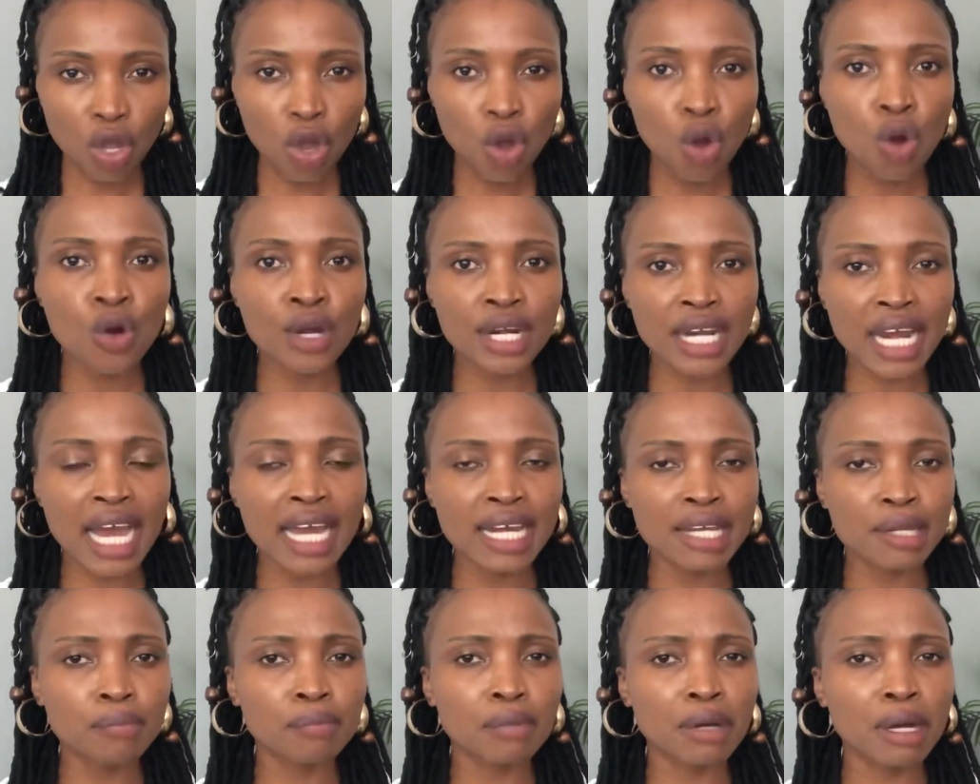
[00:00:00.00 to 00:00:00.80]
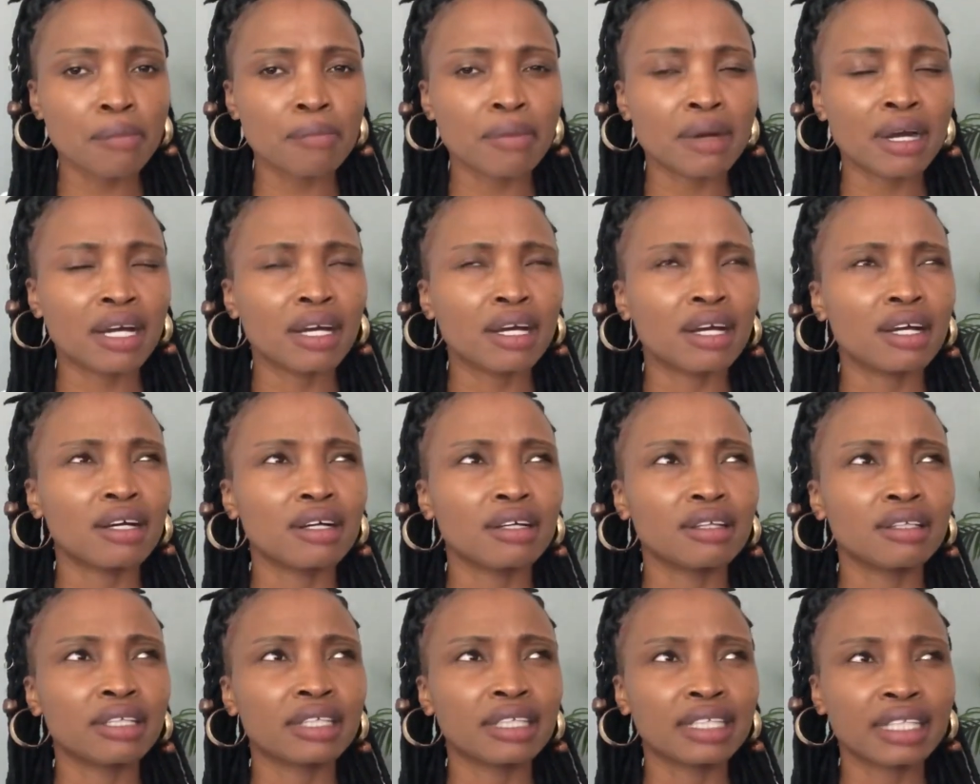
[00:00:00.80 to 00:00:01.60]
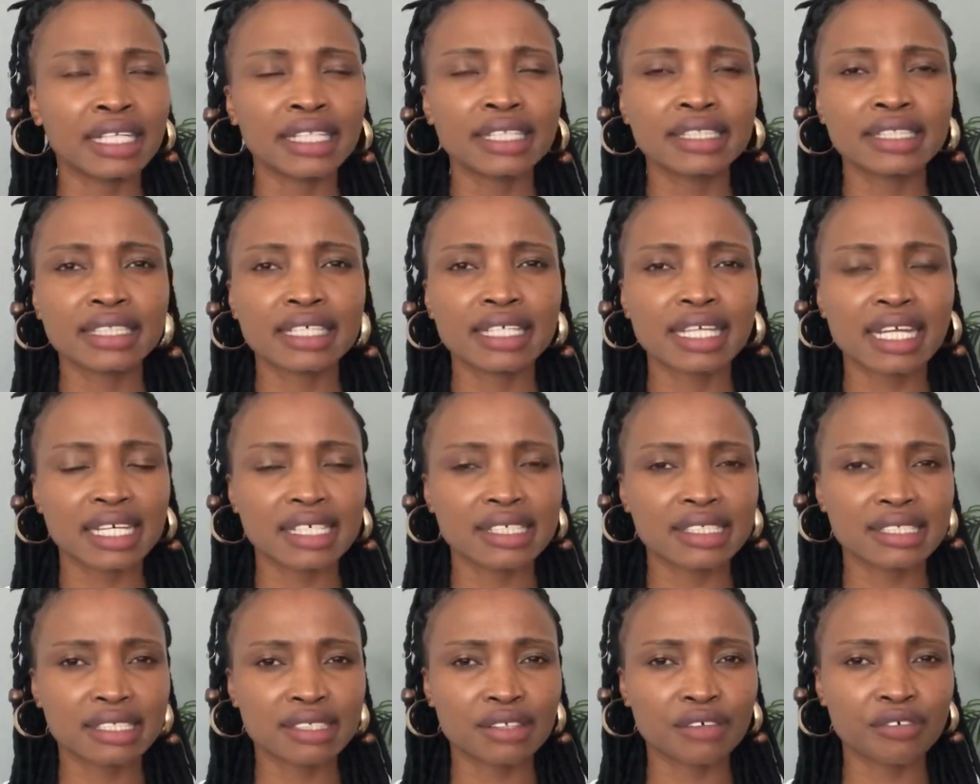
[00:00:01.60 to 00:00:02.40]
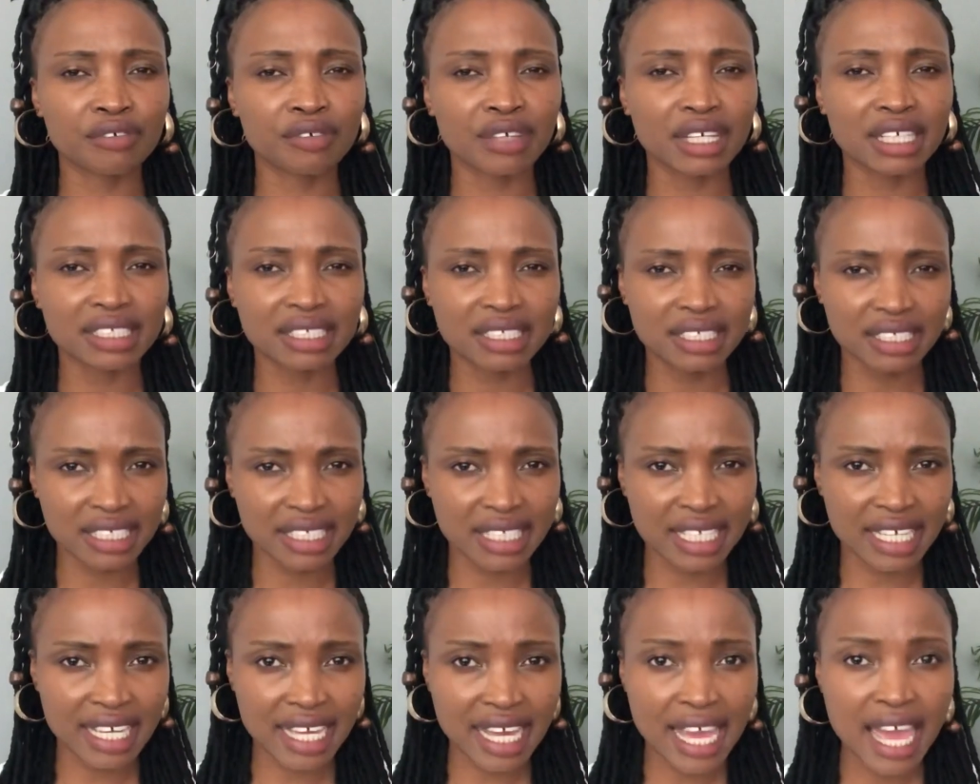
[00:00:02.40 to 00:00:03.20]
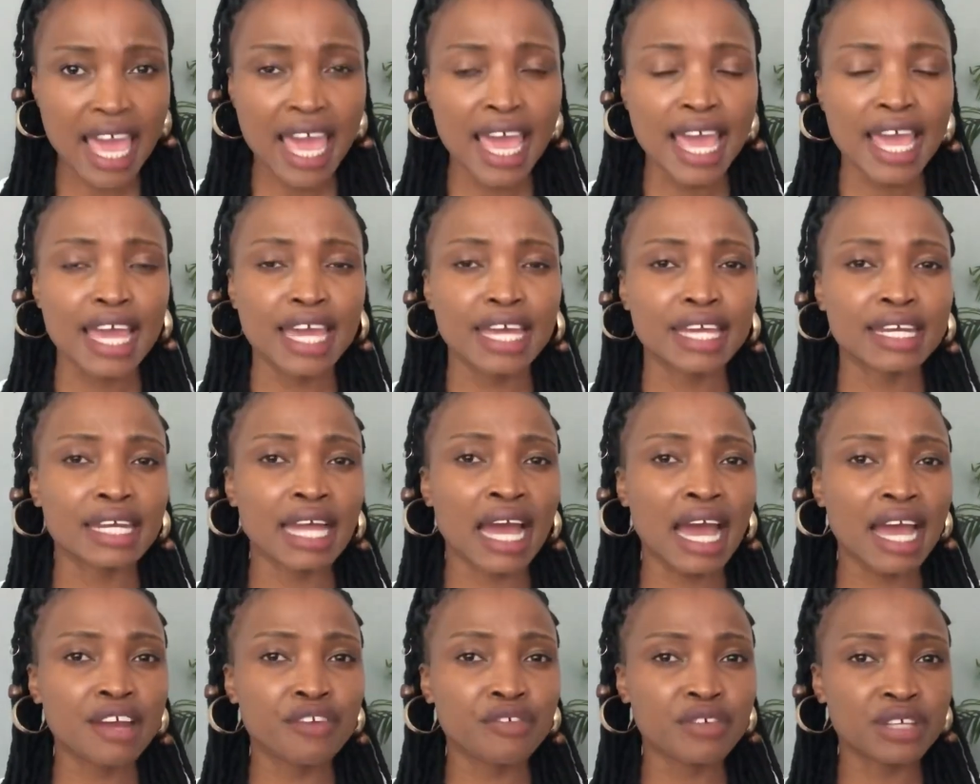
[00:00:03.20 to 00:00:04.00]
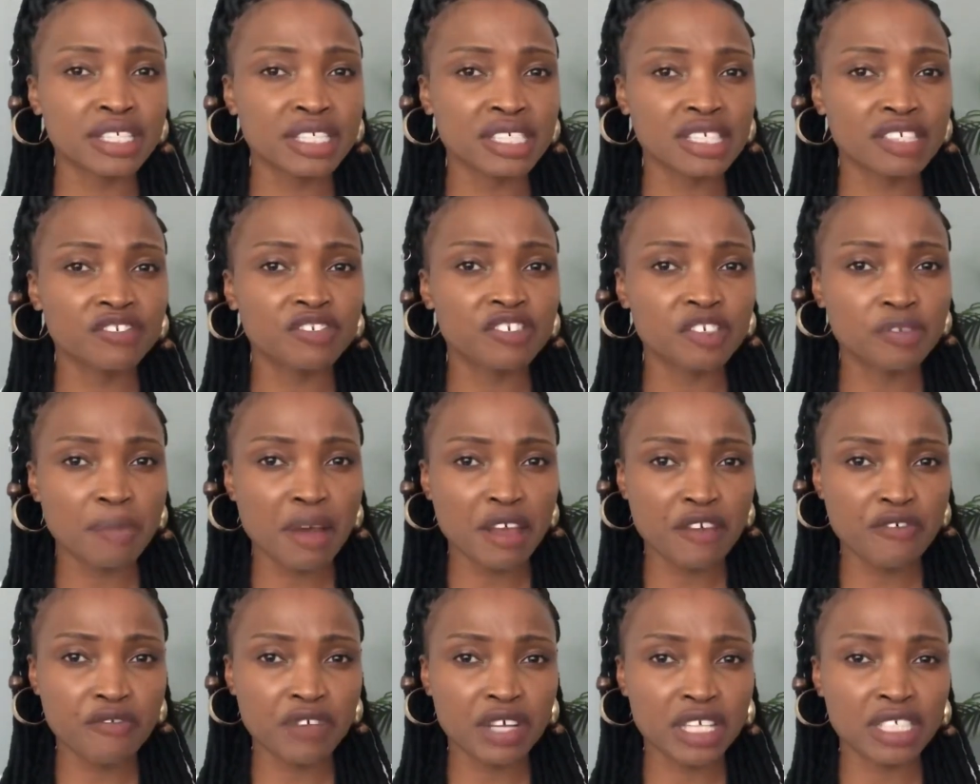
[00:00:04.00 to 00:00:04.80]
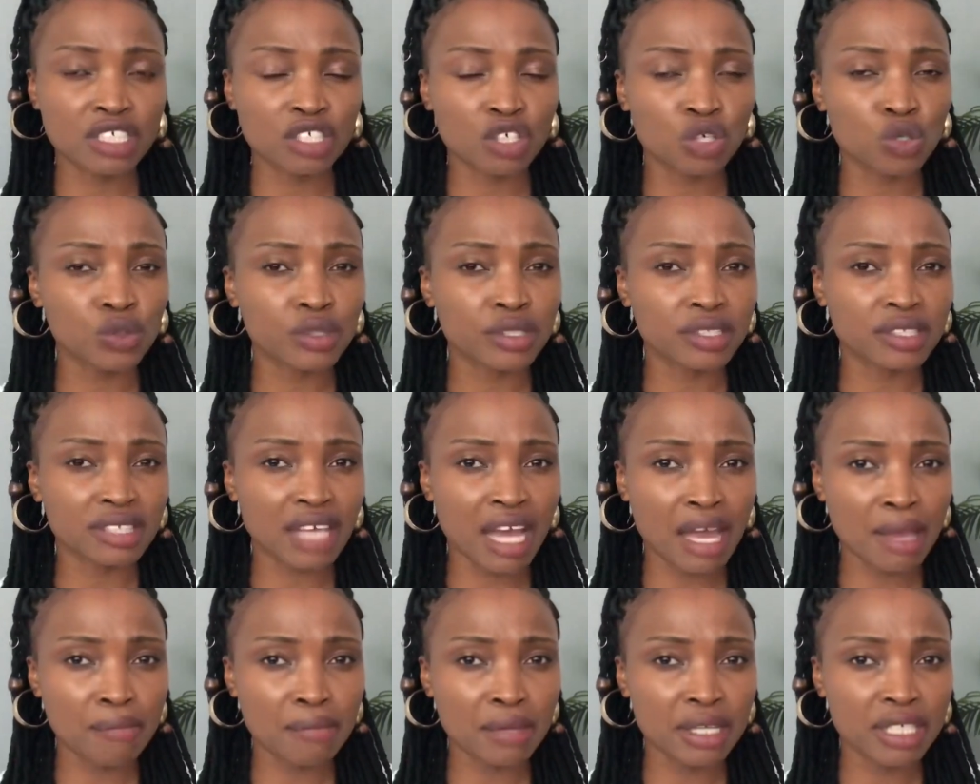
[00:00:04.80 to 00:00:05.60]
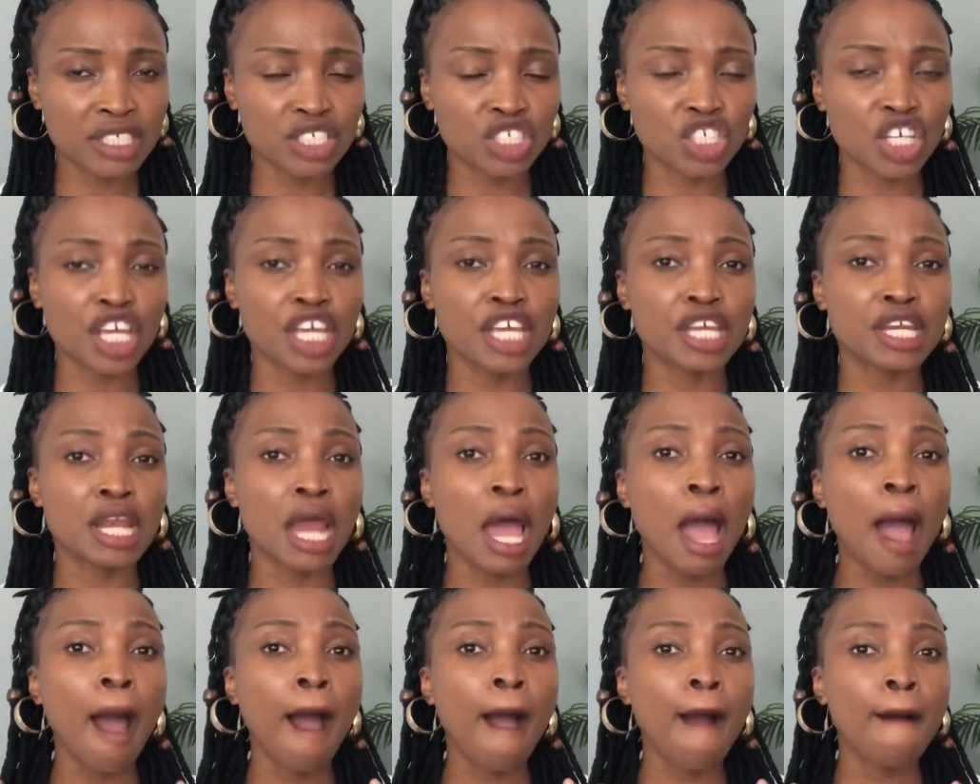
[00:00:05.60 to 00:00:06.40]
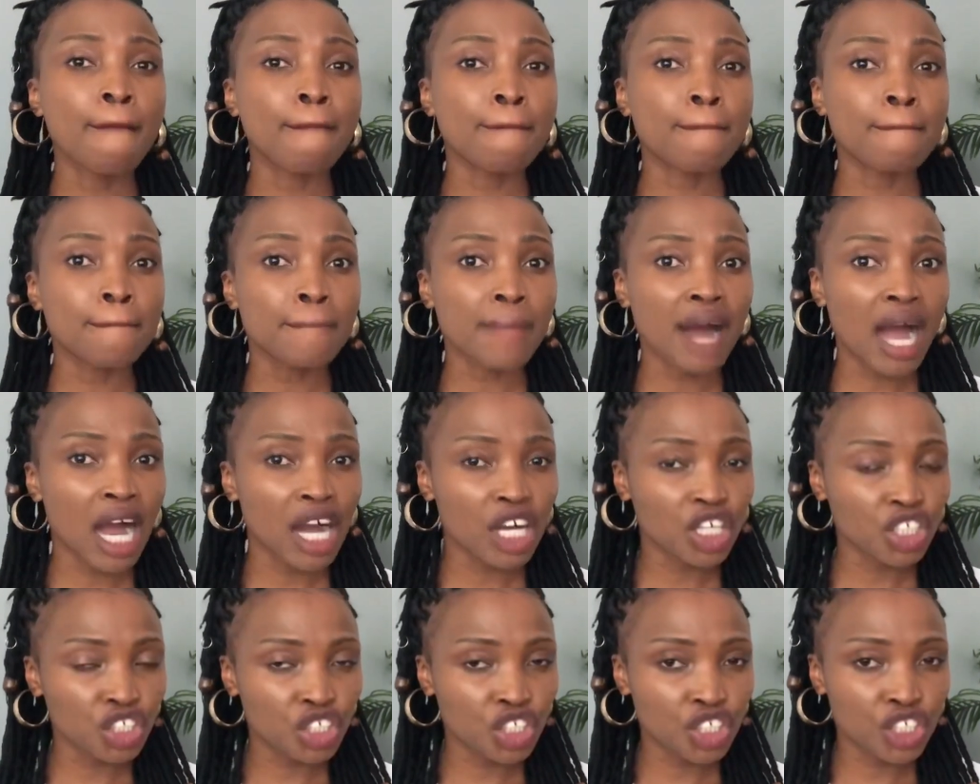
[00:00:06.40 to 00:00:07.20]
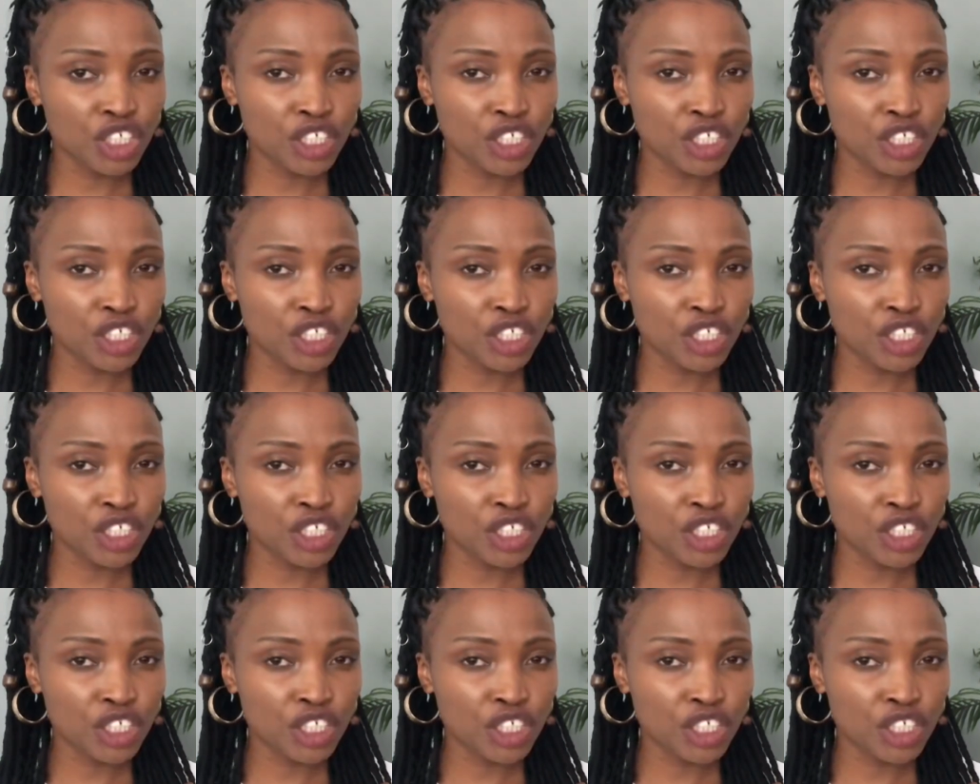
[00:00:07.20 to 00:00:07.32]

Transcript: on Alibaba late last year, and I received my first consignment in March.